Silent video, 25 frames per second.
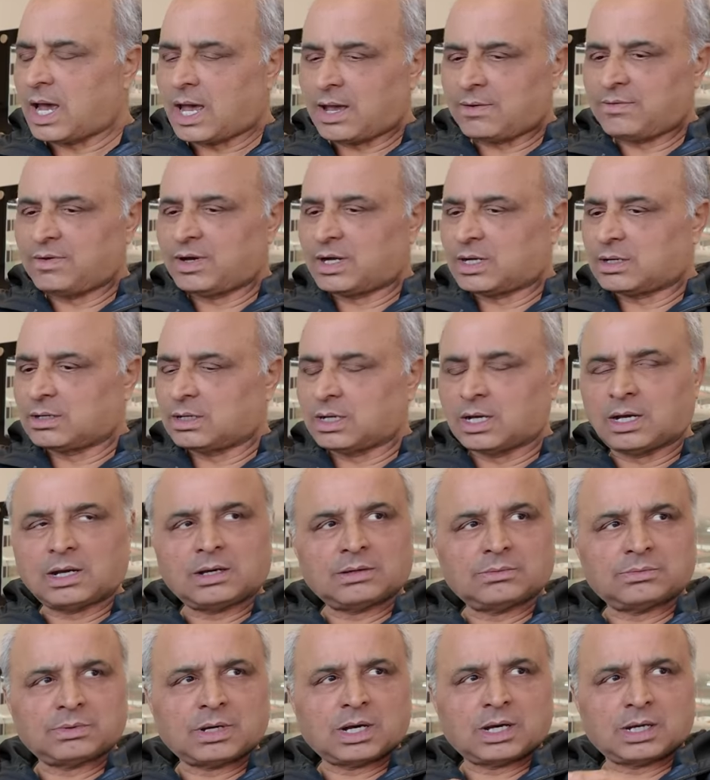I have
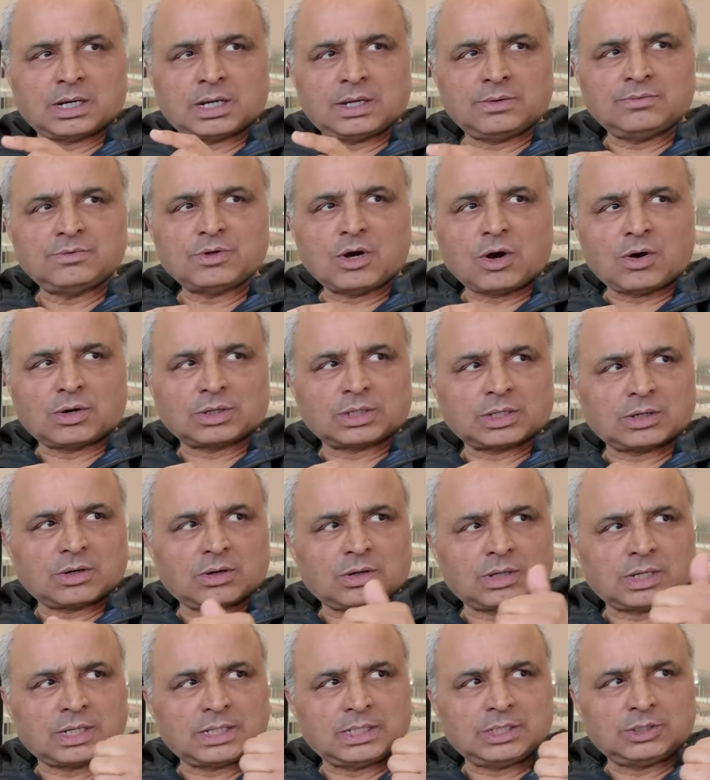I give the order
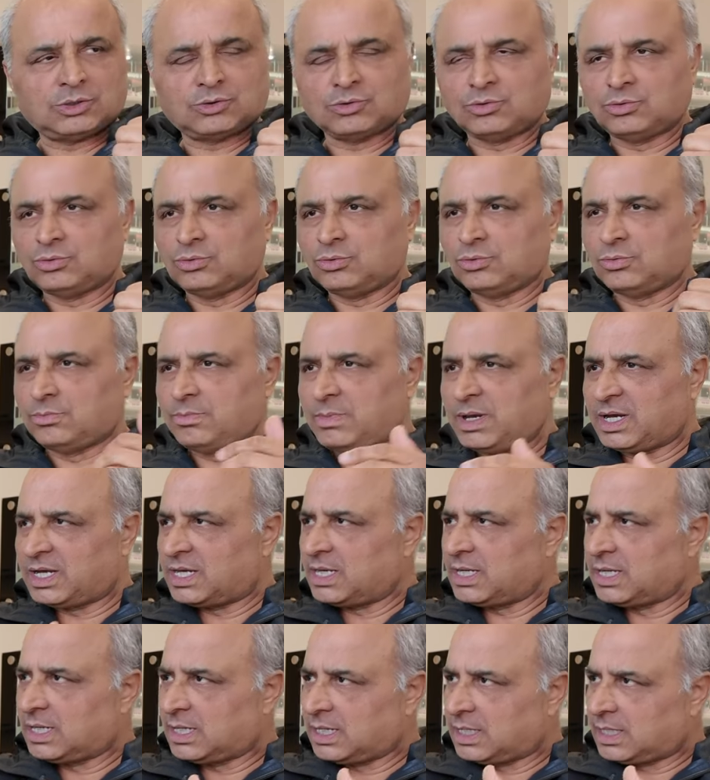already to
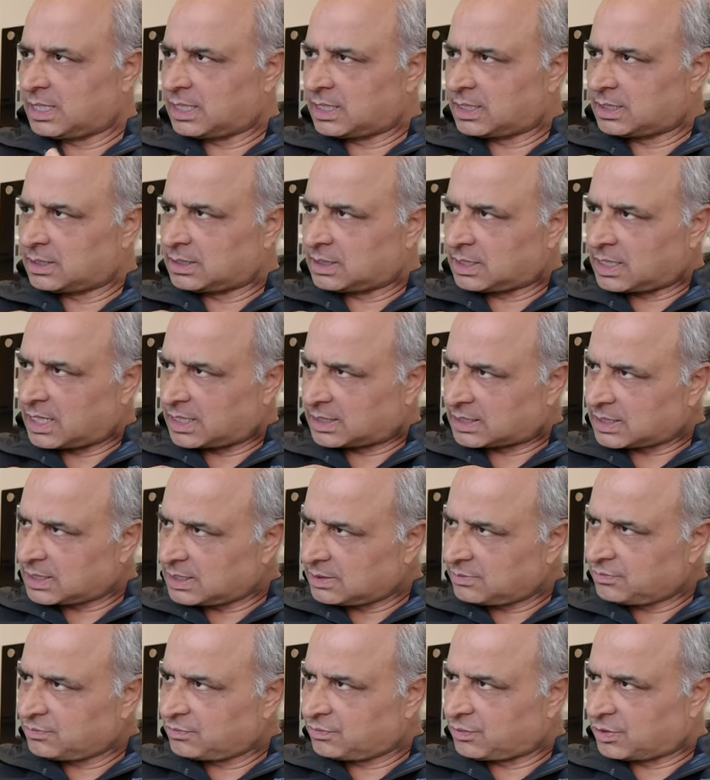making a
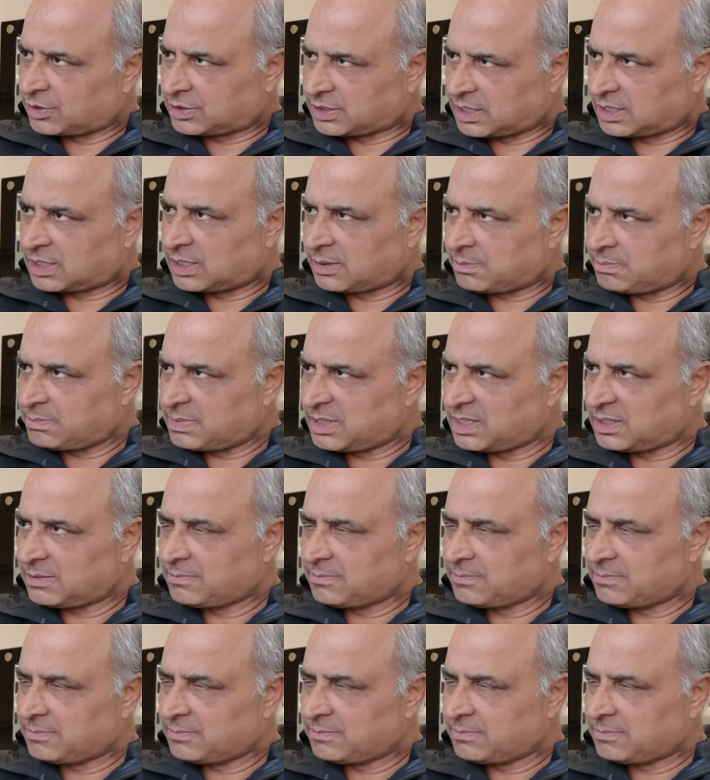cutter for the number.